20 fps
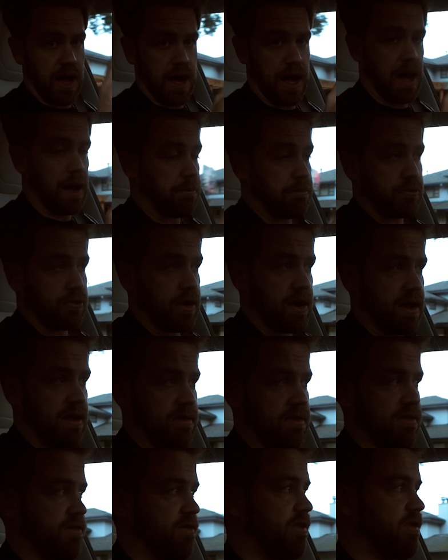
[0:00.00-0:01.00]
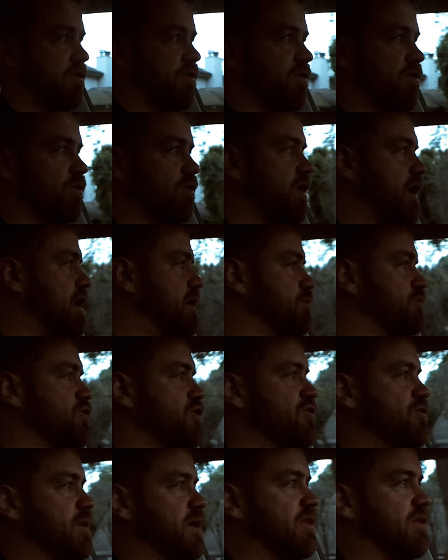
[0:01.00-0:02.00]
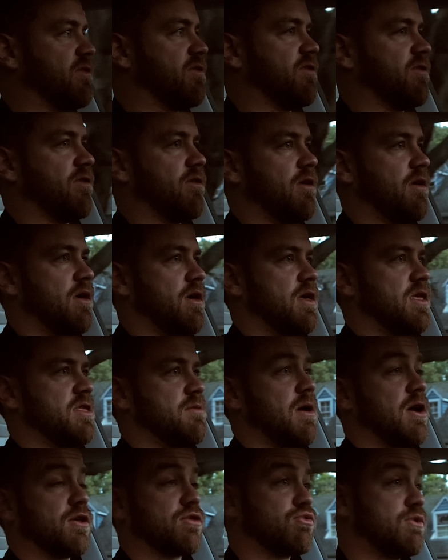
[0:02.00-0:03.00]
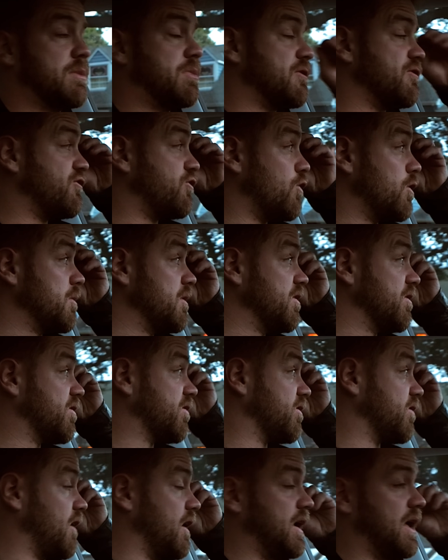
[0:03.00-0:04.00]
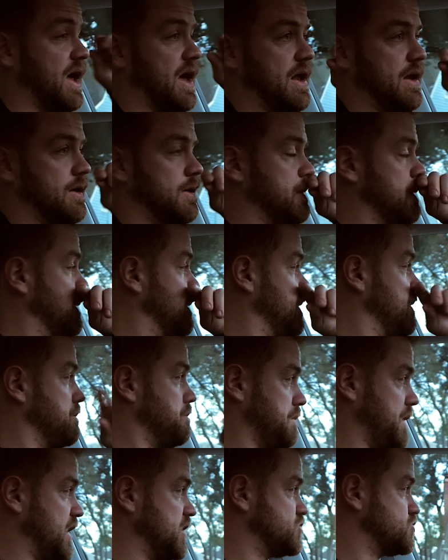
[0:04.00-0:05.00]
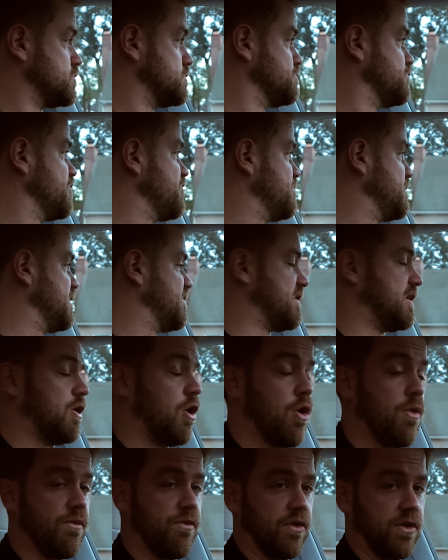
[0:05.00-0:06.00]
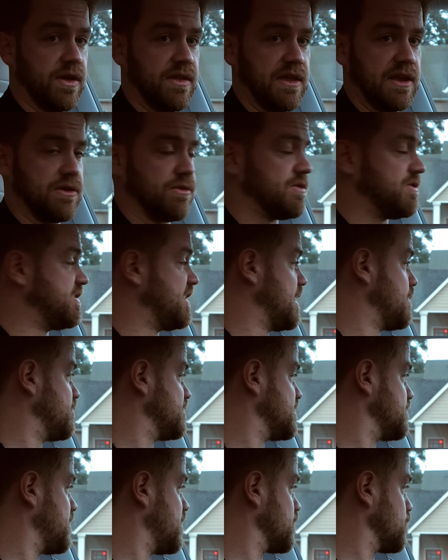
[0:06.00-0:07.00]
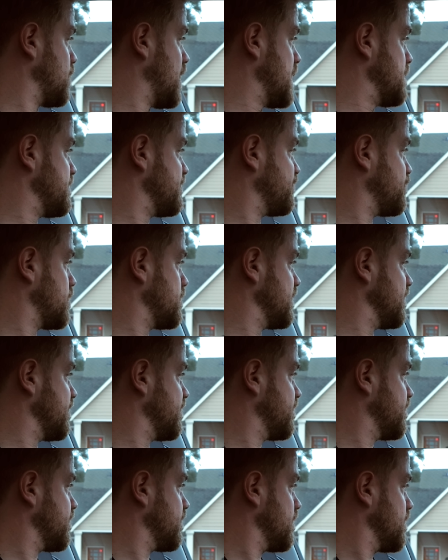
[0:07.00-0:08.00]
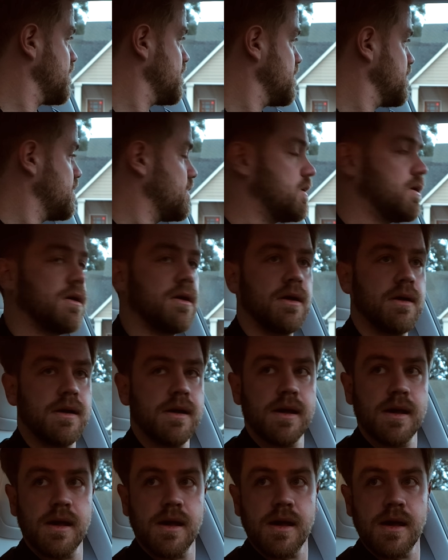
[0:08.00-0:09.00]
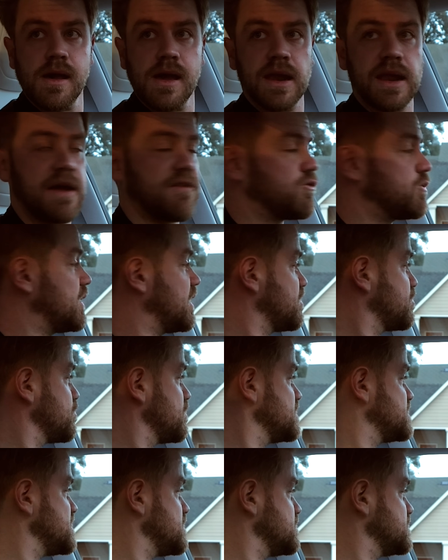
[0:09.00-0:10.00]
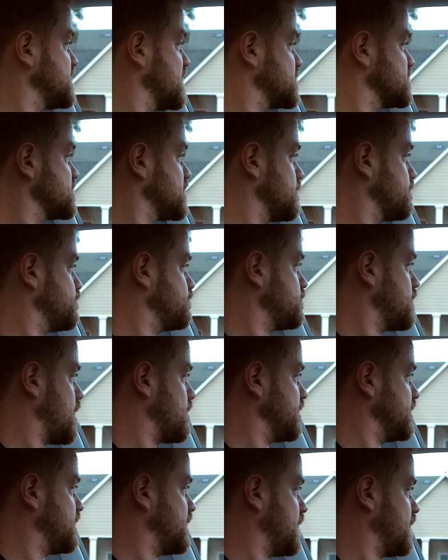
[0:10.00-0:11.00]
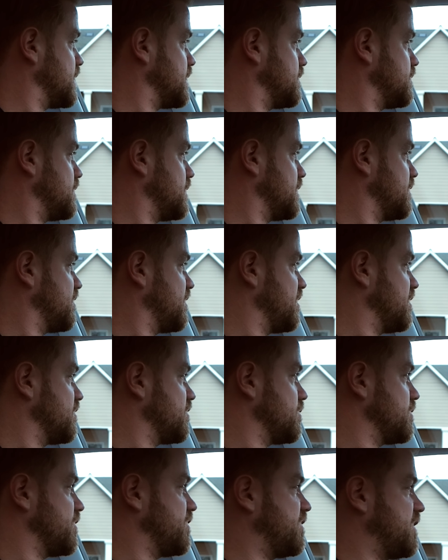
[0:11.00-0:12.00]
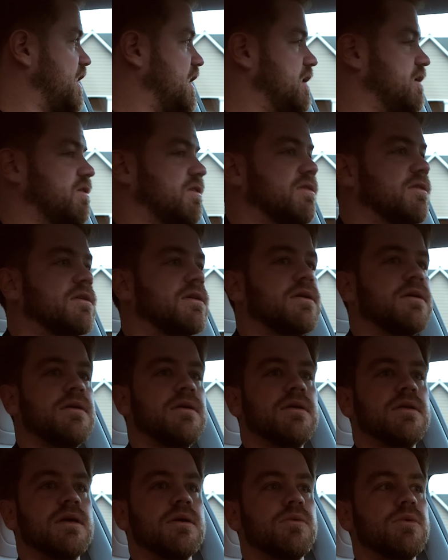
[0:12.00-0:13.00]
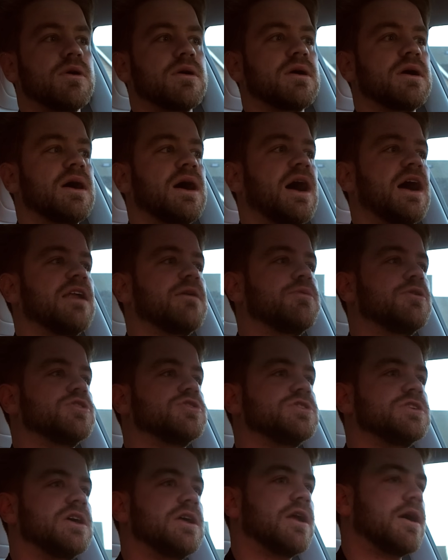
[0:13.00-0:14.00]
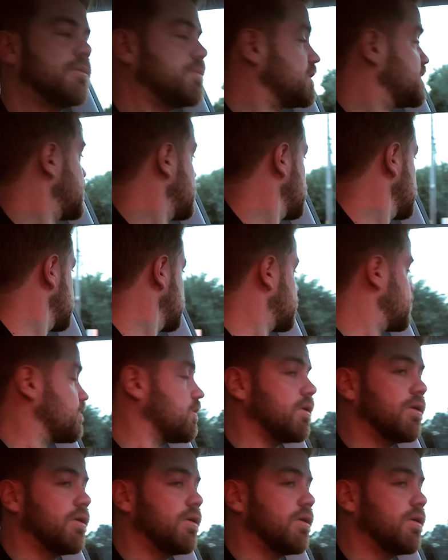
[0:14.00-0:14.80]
upgrades, slight improvements. The Model 3 Performance, again, major improvements, and hopefully they do the same with the Model Y Performance. And after we get through this intersection, I'll probably cut it. Let's see, there's a Mercedes I'm kind of pushing in on, but that was